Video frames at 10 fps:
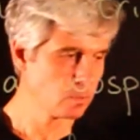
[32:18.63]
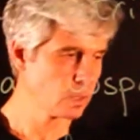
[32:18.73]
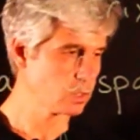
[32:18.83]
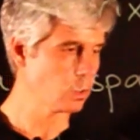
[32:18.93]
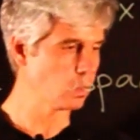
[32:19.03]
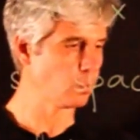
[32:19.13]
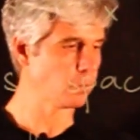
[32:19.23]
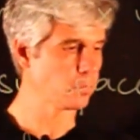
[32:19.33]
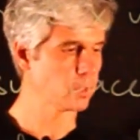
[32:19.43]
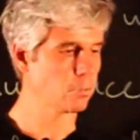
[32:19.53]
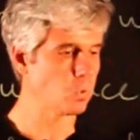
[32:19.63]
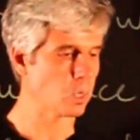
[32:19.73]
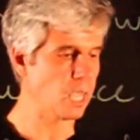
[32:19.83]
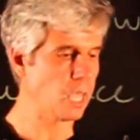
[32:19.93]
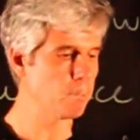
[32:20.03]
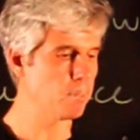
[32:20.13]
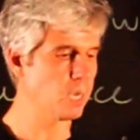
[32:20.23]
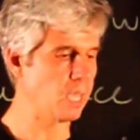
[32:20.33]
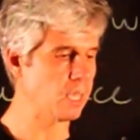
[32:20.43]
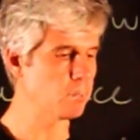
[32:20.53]
so for m by
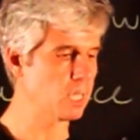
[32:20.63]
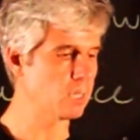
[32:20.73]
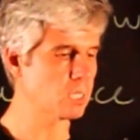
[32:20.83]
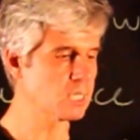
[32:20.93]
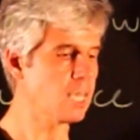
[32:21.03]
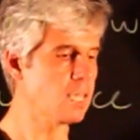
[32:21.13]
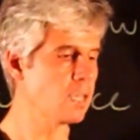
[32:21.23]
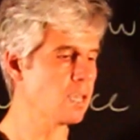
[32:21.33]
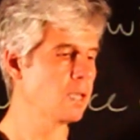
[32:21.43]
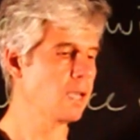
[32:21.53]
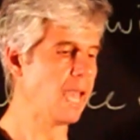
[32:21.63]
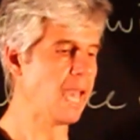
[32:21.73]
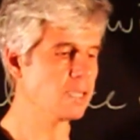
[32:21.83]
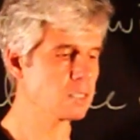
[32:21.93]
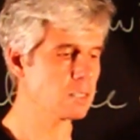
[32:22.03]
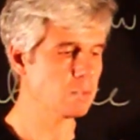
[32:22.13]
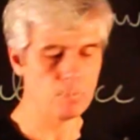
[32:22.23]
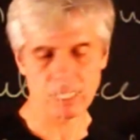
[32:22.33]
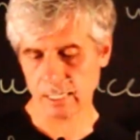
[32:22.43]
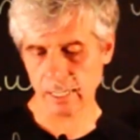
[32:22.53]
n matrix A, X
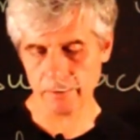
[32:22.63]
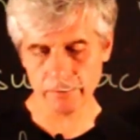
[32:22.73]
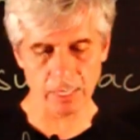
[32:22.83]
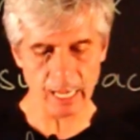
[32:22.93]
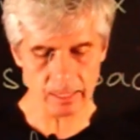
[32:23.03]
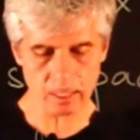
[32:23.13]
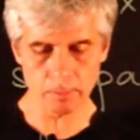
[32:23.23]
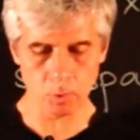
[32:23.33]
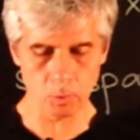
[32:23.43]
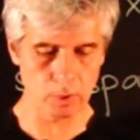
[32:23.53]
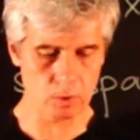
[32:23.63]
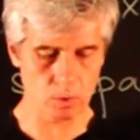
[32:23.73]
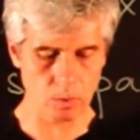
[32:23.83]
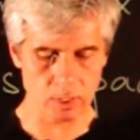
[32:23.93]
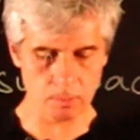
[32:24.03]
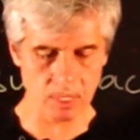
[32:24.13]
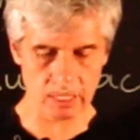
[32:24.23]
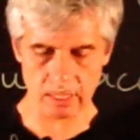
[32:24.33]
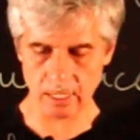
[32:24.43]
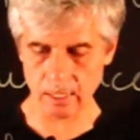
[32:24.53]
must have n components. So this
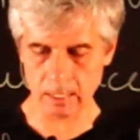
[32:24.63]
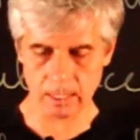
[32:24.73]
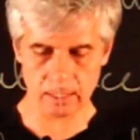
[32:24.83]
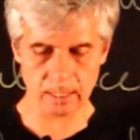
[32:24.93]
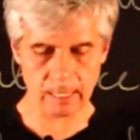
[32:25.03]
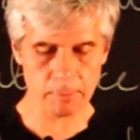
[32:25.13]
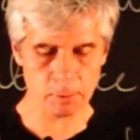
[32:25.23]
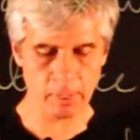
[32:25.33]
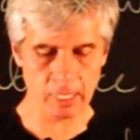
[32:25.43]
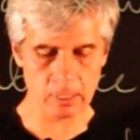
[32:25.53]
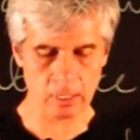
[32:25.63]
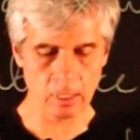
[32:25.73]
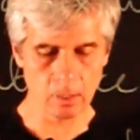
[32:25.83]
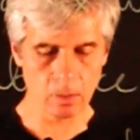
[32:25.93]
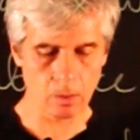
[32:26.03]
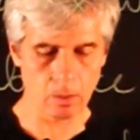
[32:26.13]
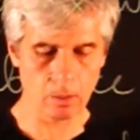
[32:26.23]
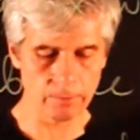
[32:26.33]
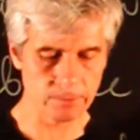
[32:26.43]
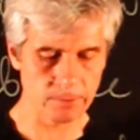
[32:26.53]
means that this is a subspace
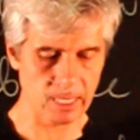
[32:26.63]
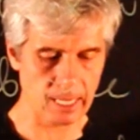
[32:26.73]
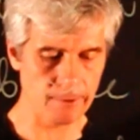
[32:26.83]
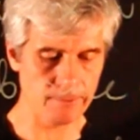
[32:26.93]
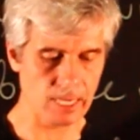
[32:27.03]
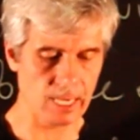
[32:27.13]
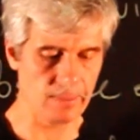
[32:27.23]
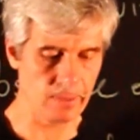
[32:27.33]
of Fn.